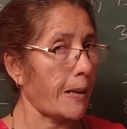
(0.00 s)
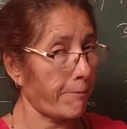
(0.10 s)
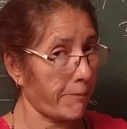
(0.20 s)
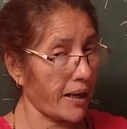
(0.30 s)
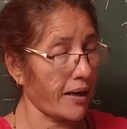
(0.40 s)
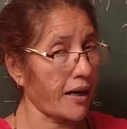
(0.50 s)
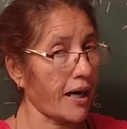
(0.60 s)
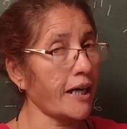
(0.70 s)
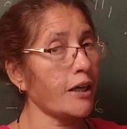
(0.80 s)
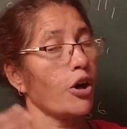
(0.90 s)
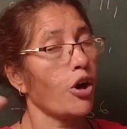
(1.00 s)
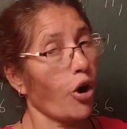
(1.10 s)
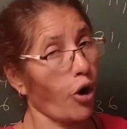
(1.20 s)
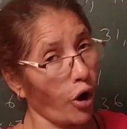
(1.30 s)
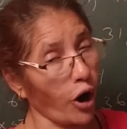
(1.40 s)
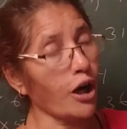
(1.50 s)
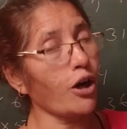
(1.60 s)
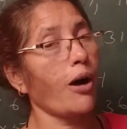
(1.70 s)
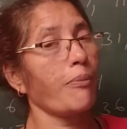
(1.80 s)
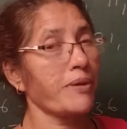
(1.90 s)
But, all
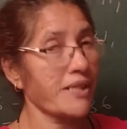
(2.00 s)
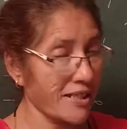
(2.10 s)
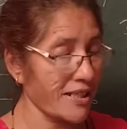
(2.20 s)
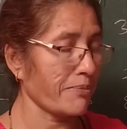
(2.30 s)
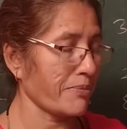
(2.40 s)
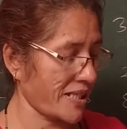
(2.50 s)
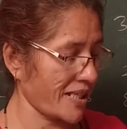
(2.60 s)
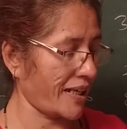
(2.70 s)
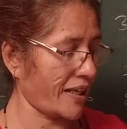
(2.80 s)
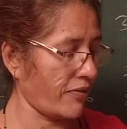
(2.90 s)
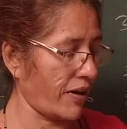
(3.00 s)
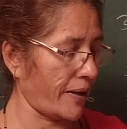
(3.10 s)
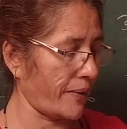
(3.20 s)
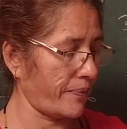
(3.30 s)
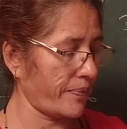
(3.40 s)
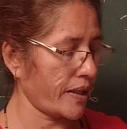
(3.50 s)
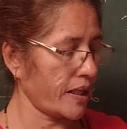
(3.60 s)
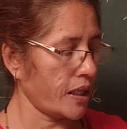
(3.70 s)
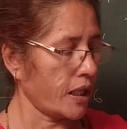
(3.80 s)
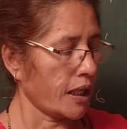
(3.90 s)
composite numbers are even.
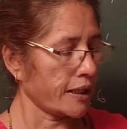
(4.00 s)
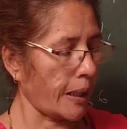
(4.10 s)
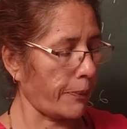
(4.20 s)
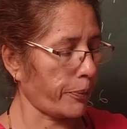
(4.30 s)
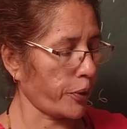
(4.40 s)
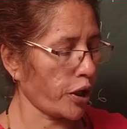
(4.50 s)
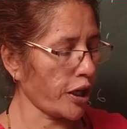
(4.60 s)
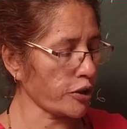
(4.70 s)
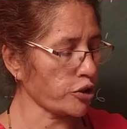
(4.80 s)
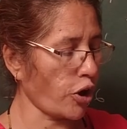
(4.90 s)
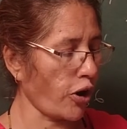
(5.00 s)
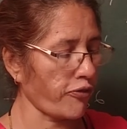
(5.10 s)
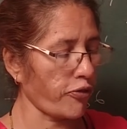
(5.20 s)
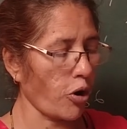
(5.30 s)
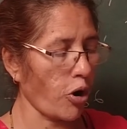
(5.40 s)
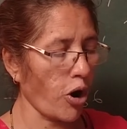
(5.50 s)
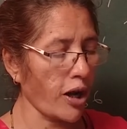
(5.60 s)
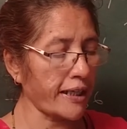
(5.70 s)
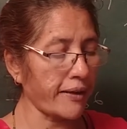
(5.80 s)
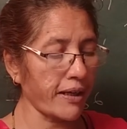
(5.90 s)
The product of
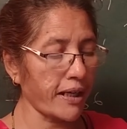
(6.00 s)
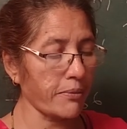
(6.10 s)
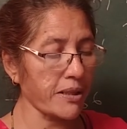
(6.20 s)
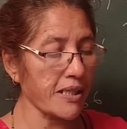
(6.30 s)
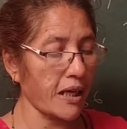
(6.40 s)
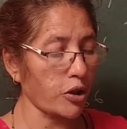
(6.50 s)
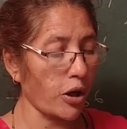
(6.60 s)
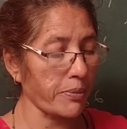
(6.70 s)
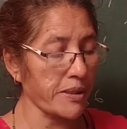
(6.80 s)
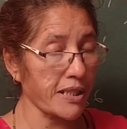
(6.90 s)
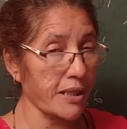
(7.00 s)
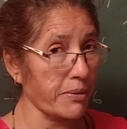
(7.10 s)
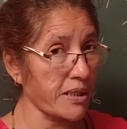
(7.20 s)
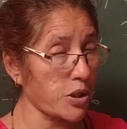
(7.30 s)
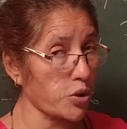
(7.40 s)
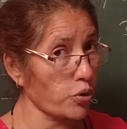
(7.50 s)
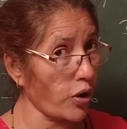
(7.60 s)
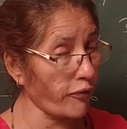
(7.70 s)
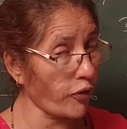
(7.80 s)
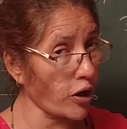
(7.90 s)
all even numbers are composite numbers. True
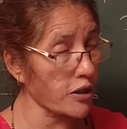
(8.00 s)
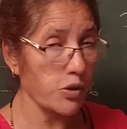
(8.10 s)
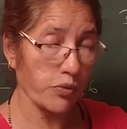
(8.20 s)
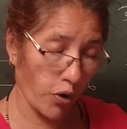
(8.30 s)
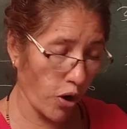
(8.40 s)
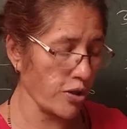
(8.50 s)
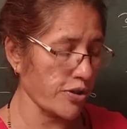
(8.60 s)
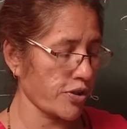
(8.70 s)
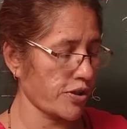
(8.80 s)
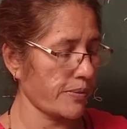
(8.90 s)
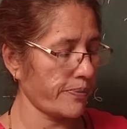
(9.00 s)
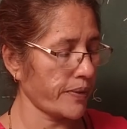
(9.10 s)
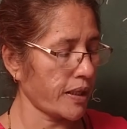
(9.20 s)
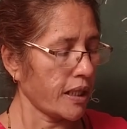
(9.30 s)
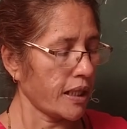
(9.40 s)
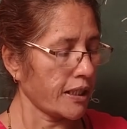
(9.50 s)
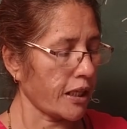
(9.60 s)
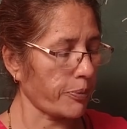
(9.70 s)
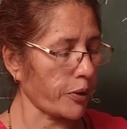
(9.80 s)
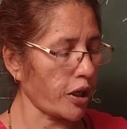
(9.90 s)
or false? False. The
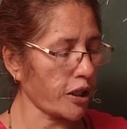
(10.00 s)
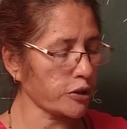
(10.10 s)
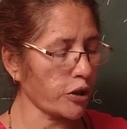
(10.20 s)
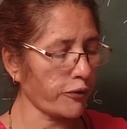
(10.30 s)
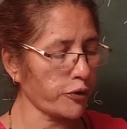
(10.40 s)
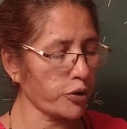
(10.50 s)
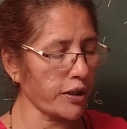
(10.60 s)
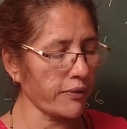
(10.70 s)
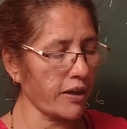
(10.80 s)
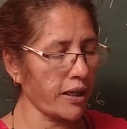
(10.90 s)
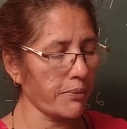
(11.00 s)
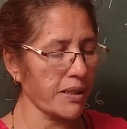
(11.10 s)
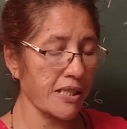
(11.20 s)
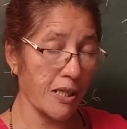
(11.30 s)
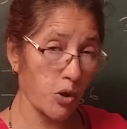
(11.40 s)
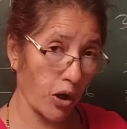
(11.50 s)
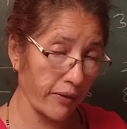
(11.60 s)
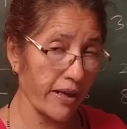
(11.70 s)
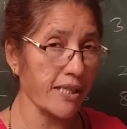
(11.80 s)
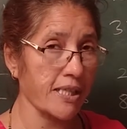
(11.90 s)
product of two even numbers is
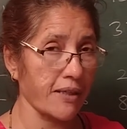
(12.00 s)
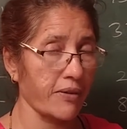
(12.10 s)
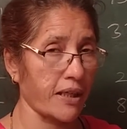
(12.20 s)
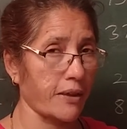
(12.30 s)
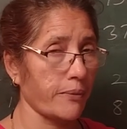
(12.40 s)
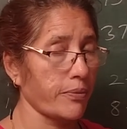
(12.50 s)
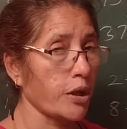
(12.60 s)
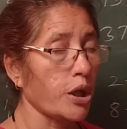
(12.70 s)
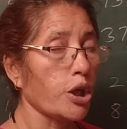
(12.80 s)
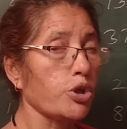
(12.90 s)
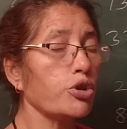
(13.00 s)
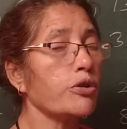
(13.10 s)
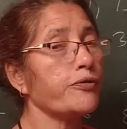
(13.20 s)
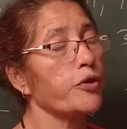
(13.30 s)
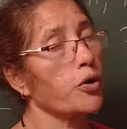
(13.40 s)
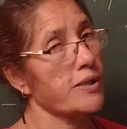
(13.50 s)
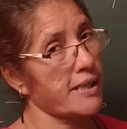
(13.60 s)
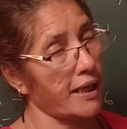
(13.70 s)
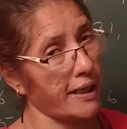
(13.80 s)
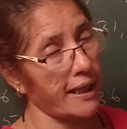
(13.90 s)
always even. 2 4s
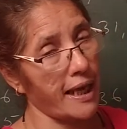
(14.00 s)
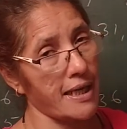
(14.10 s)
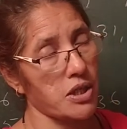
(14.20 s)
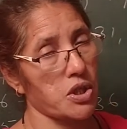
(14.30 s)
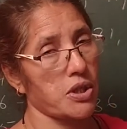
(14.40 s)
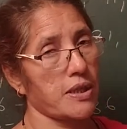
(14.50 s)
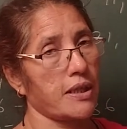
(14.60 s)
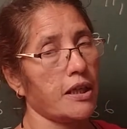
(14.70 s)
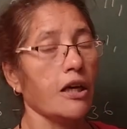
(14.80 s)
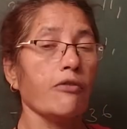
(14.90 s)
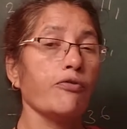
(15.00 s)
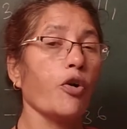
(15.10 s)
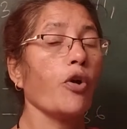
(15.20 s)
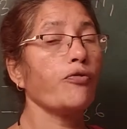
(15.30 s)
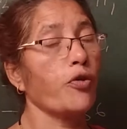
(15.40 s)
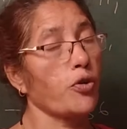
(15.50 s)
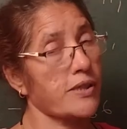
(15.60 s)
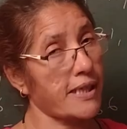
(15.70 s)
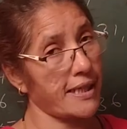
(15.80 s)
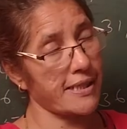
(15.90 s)
are 8. 4
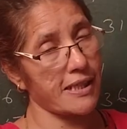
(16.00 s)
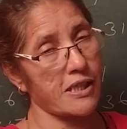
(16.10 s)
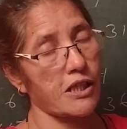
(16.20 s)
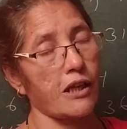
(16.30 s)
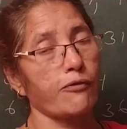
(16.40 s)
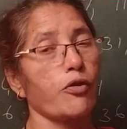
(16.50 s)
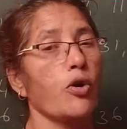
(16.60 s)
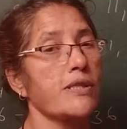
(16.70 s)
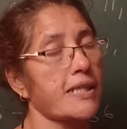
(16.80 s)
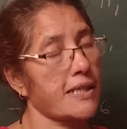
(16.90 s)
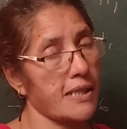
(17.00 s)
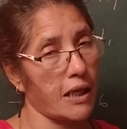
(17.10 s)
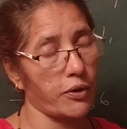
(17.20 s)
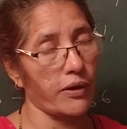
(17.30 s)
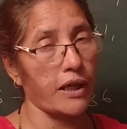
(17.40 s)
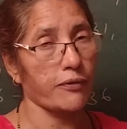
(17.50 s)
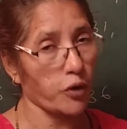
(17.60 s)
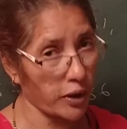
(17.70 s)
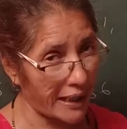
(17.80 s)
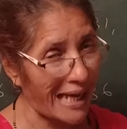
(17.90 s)
4s are 16. 4 6 are
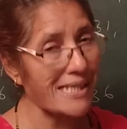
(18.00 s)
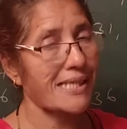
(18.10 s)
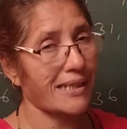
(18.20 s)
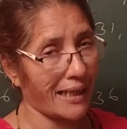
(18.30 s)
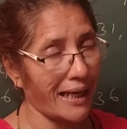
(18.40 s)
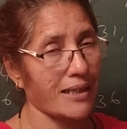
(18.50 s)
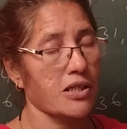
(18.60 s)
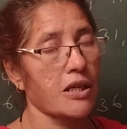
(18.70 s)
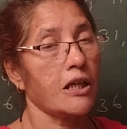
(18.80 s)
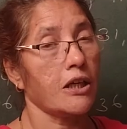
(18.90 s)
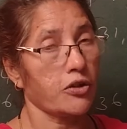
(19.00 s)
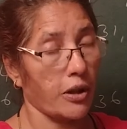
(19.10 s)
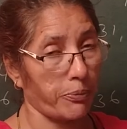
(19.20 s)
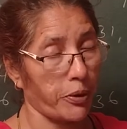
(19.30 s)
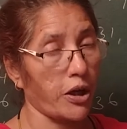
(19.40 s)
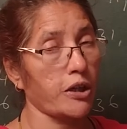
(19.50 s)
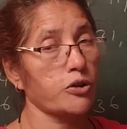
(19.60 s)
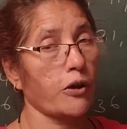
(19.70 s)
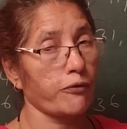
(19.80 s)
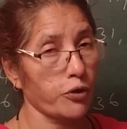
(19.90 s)
24. Yes, correct. The product
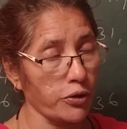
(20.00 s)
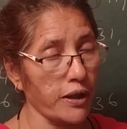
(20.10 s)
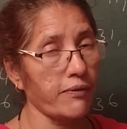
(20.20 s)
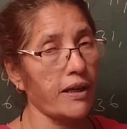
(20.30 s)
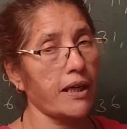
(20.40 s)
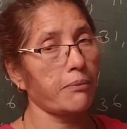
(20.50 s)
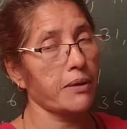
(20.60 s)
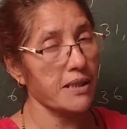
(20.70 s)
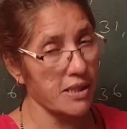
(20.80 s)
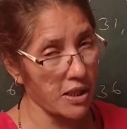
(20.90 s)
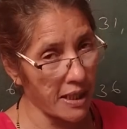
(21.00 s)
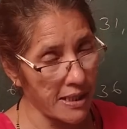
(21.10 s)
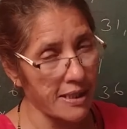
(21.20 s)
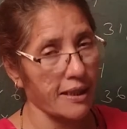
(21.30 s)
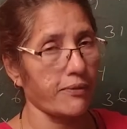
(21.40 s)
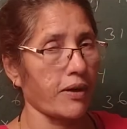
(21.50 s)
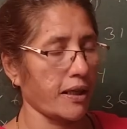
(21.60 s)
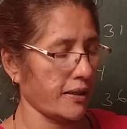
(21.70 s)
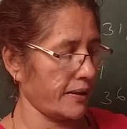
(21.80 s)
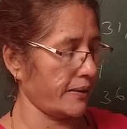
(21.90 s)
of two even numbers is
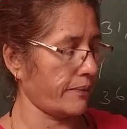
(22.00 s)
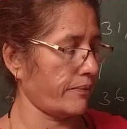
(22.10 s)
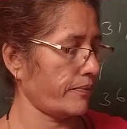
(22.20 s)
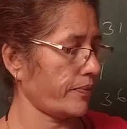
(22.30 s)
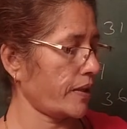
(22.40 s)
even.